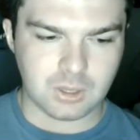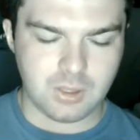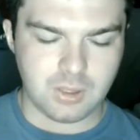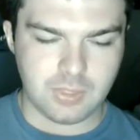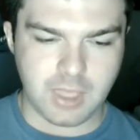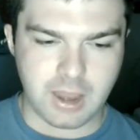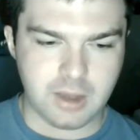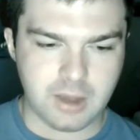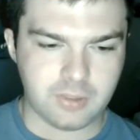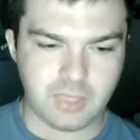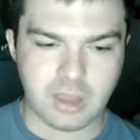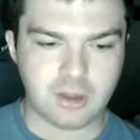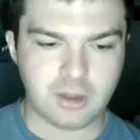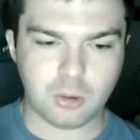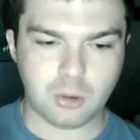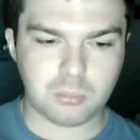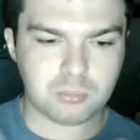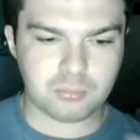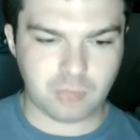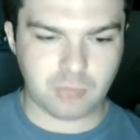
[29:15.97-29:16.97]
they
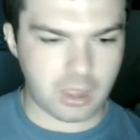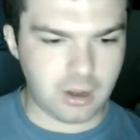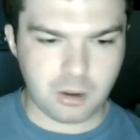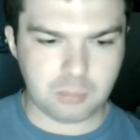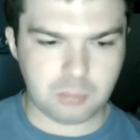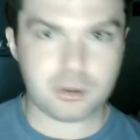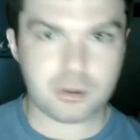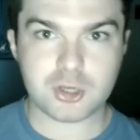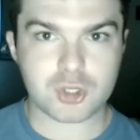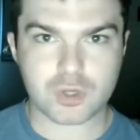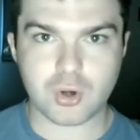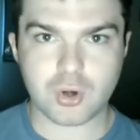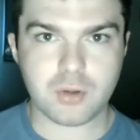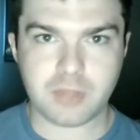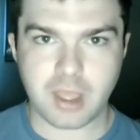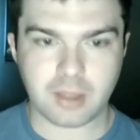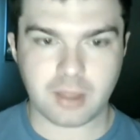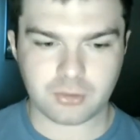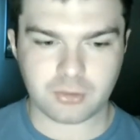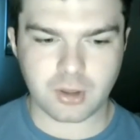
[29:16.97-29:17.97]
don't put
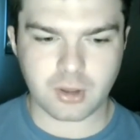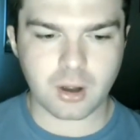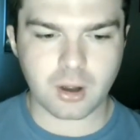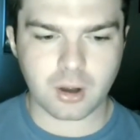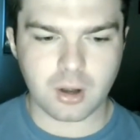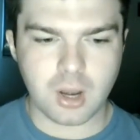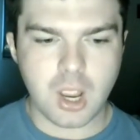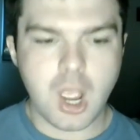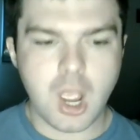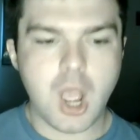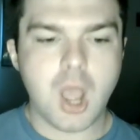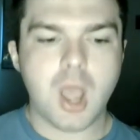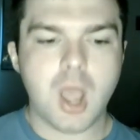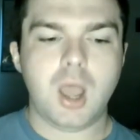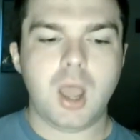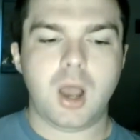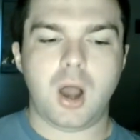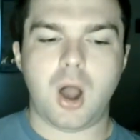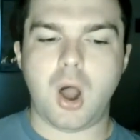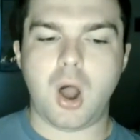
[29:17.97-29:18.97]
truth out there.
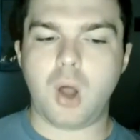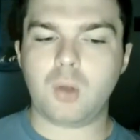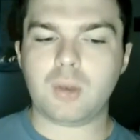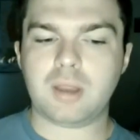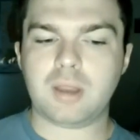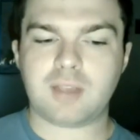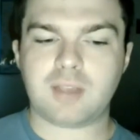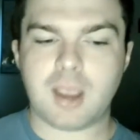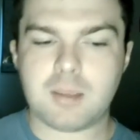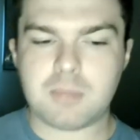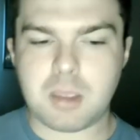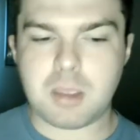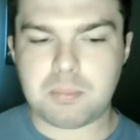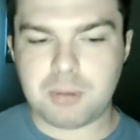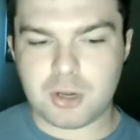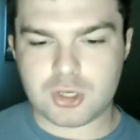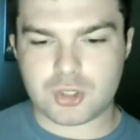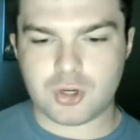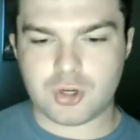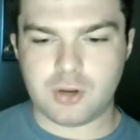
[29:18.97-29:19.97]
Only time they
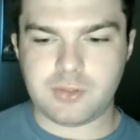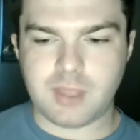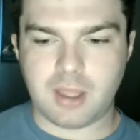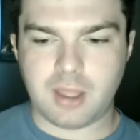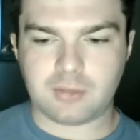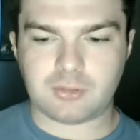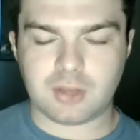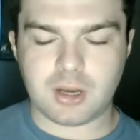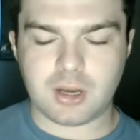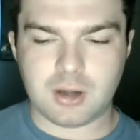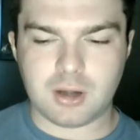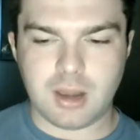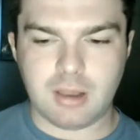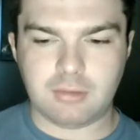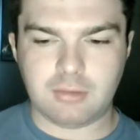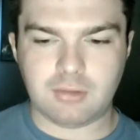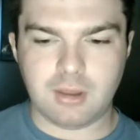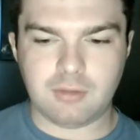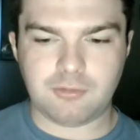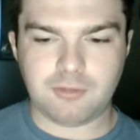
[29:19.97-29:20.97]
put truth out there
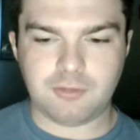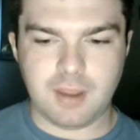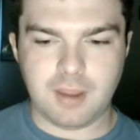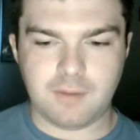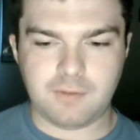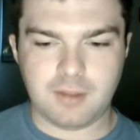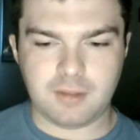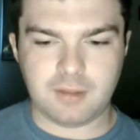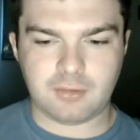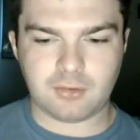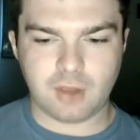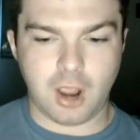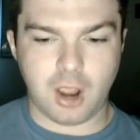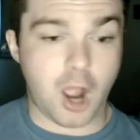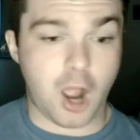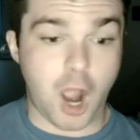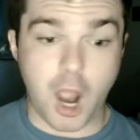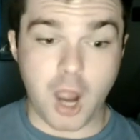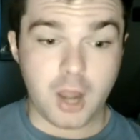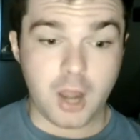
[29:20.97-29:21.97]
is if it's
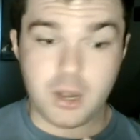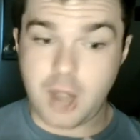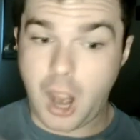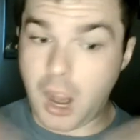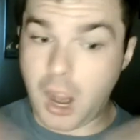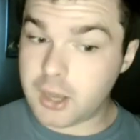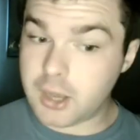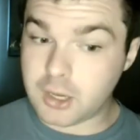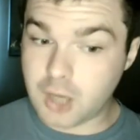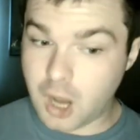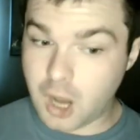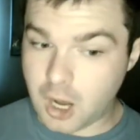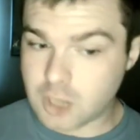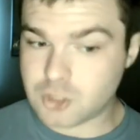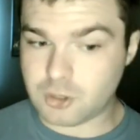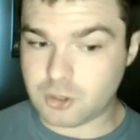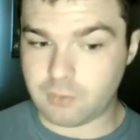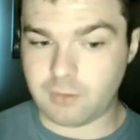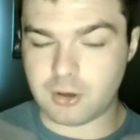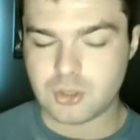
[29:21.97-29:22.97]

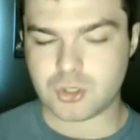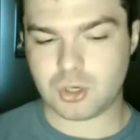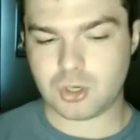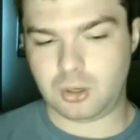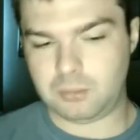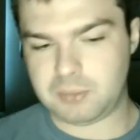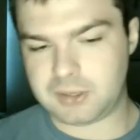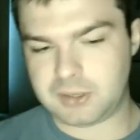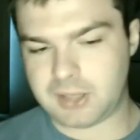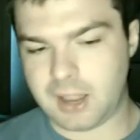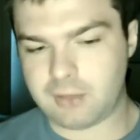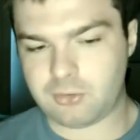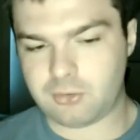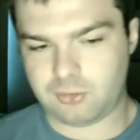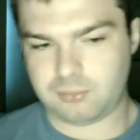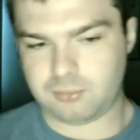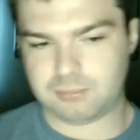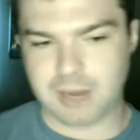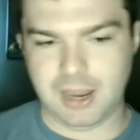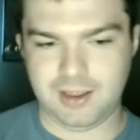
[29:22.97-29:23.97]
non-controversial, but
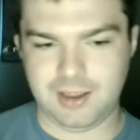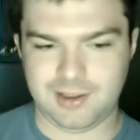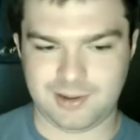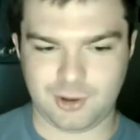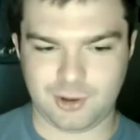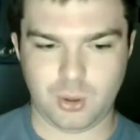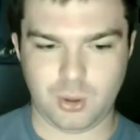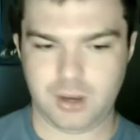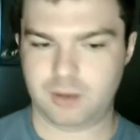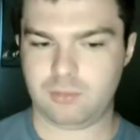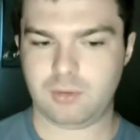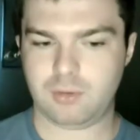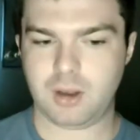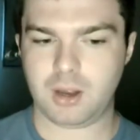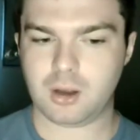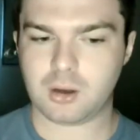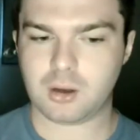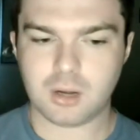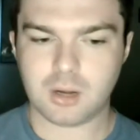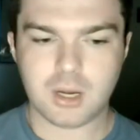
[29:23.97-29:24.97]
that's quite
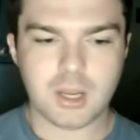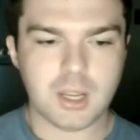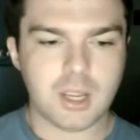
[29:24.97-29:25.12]
rare.